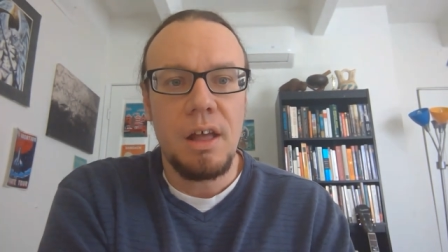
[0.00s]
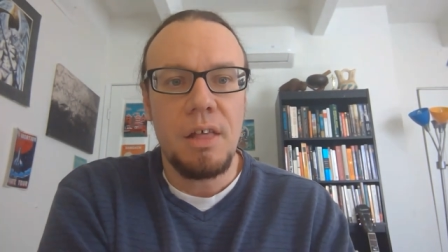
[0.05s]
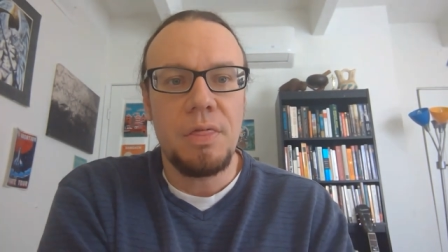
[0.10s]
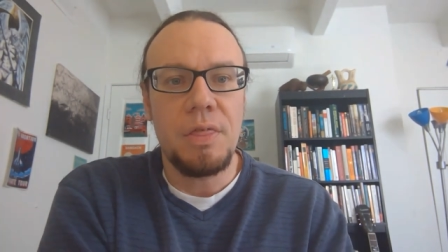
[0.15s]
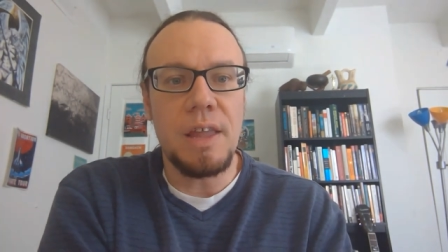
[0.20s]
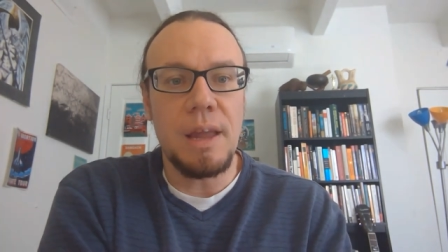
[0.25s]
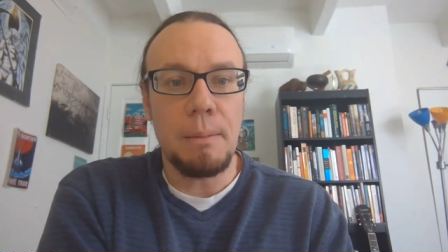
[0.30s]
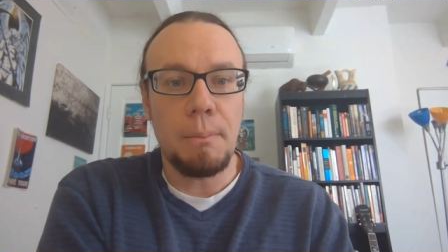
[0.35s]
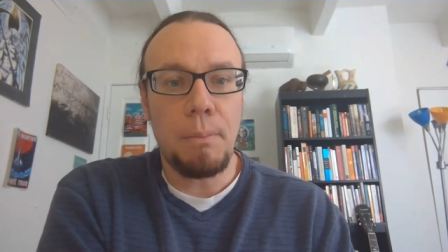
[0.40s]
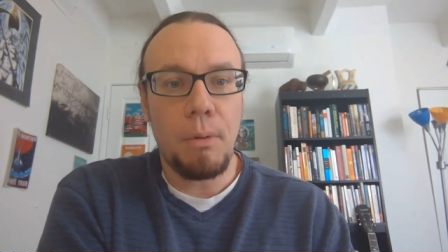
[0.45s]

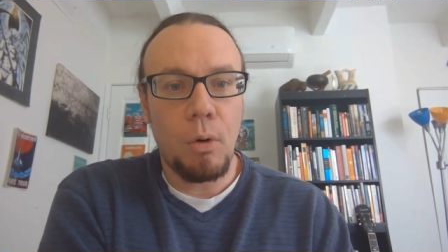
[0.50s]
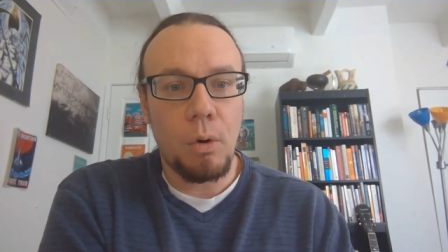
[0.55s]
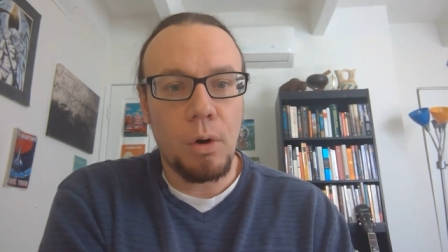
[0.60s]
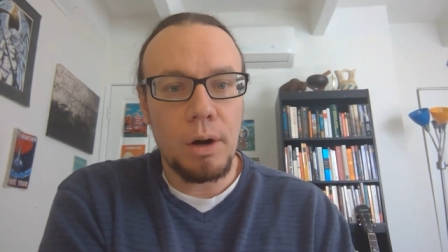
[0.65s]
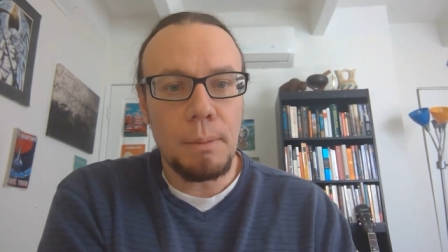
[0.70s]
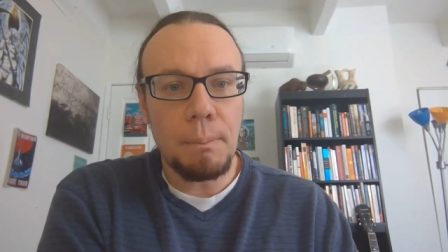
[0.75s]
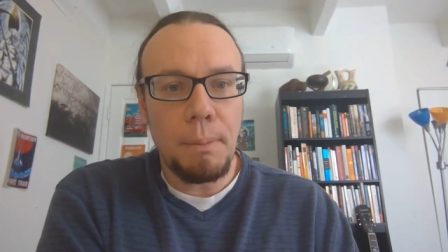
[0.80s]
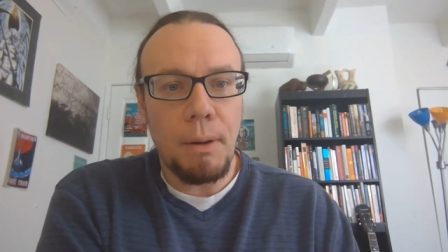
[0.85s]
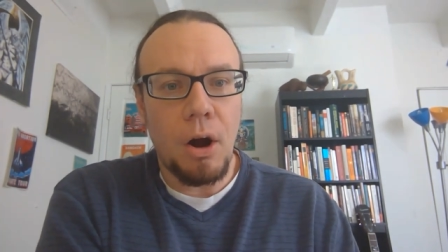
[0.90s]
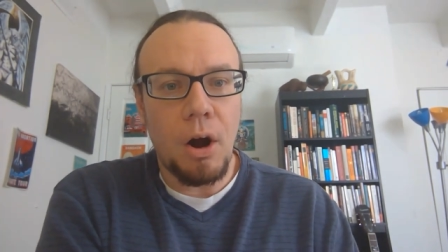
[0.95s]
the
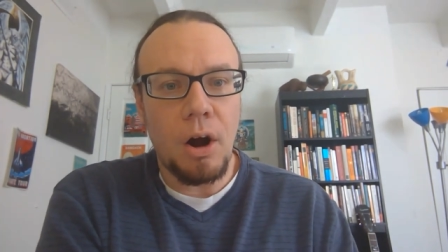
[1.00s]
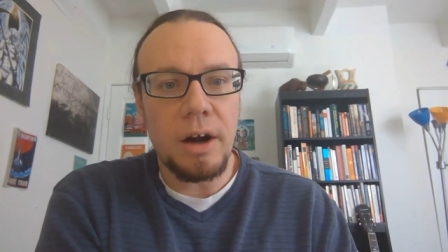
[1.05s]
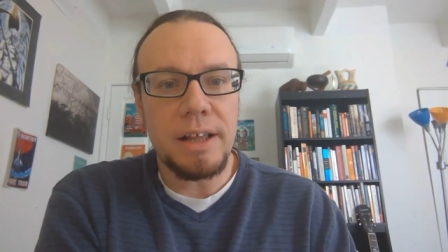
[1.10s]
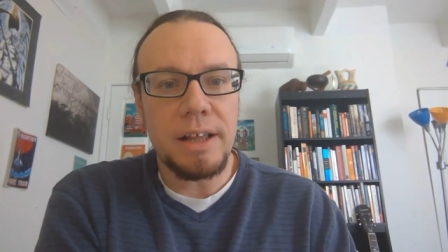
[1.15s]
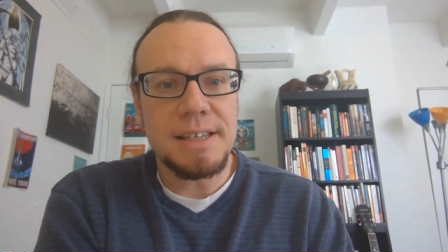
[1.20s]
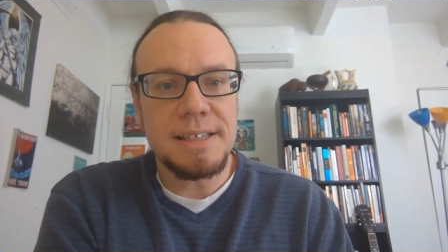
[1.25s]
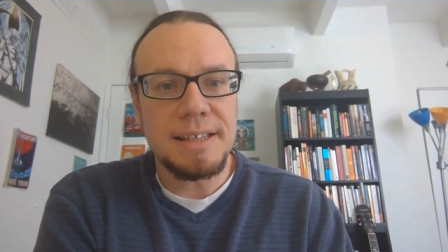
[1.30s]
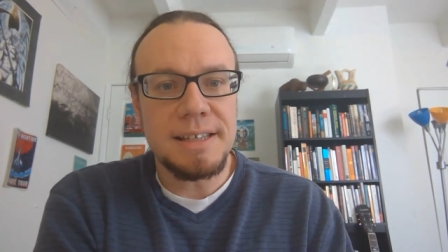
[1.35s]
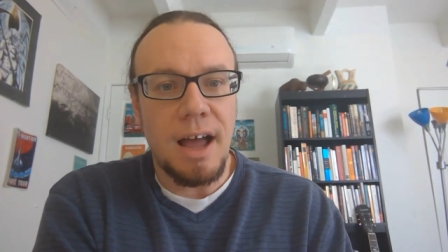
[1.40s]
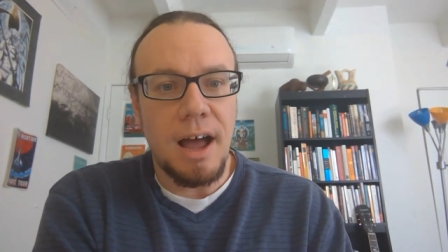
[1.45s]
important part
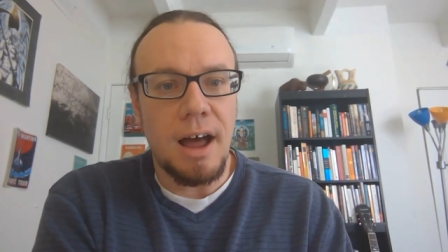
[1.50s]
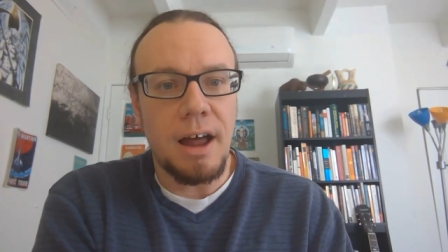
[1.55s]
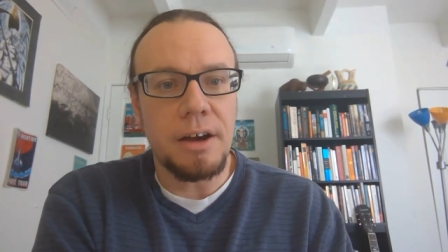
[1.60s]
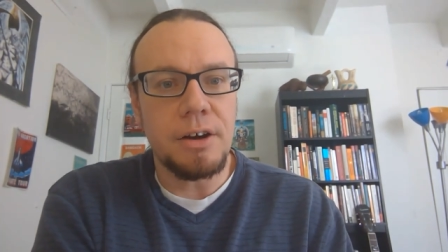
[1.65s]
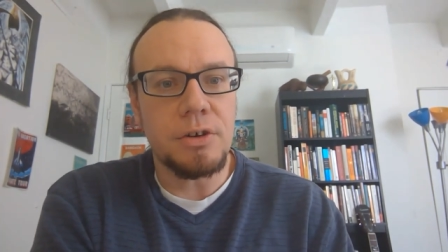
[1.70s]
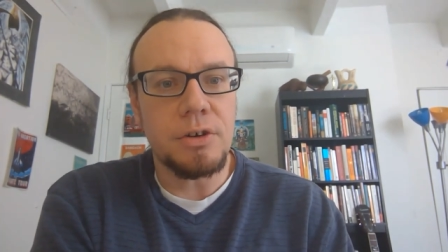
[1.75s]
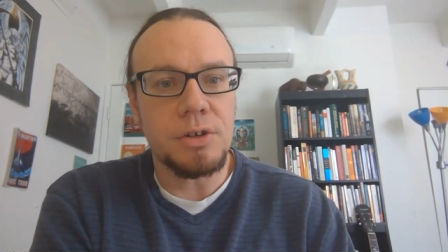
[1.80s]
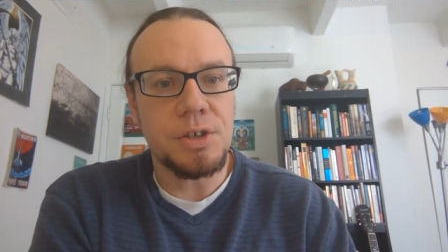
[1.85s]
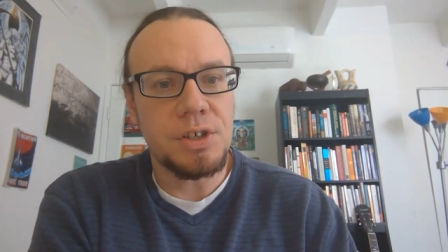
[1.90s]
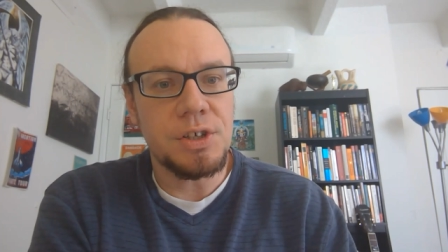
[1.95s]
is to
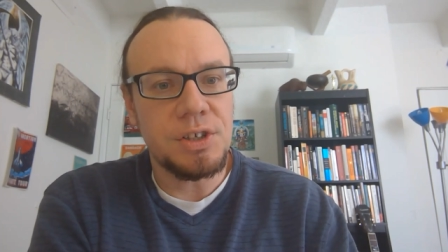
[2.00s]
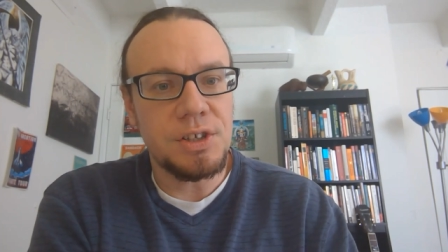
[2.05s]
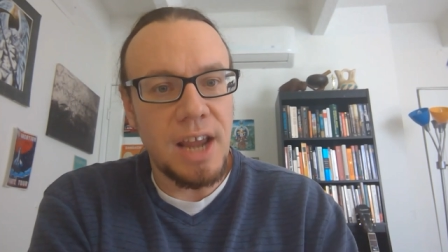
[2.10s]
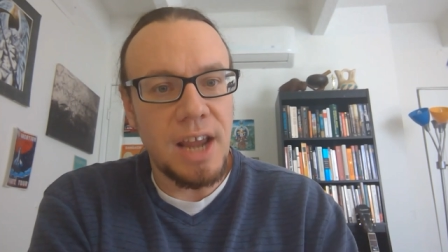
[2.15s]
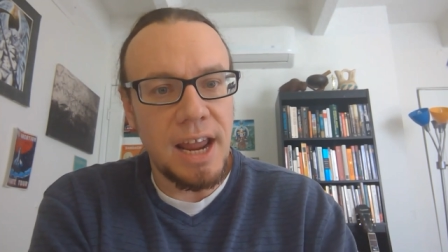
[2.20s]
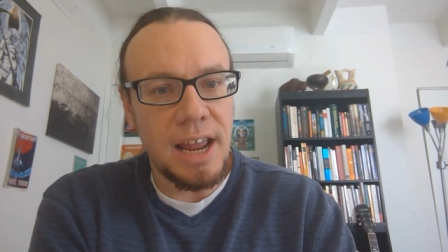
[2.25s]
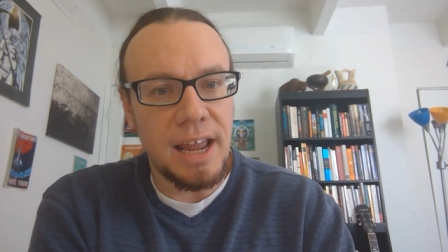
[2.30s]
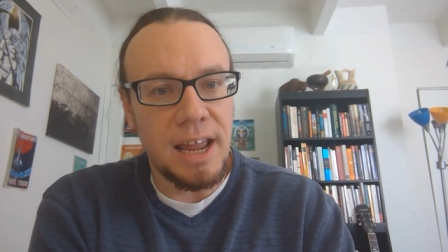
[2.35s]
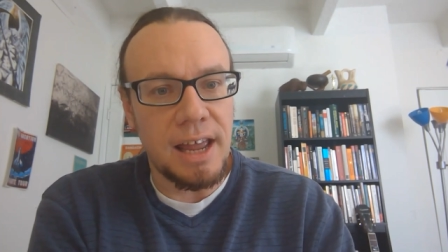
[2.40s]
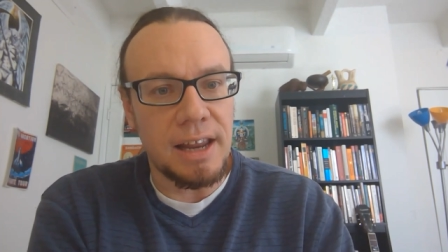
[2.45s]

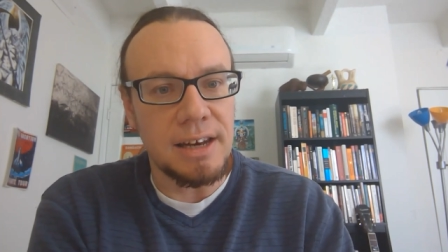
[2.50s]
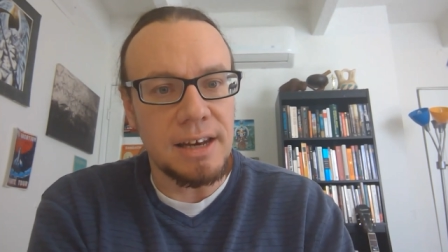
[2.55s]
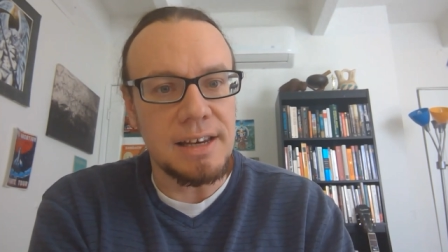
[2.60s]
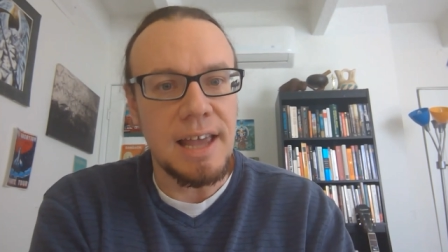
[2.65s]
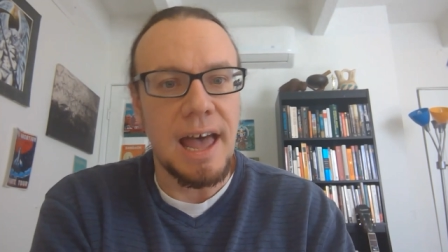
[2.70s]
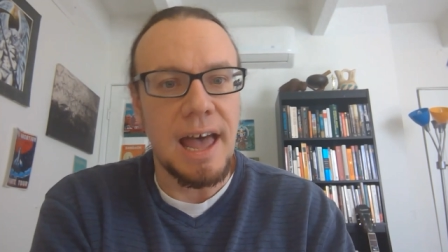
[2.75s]
understand,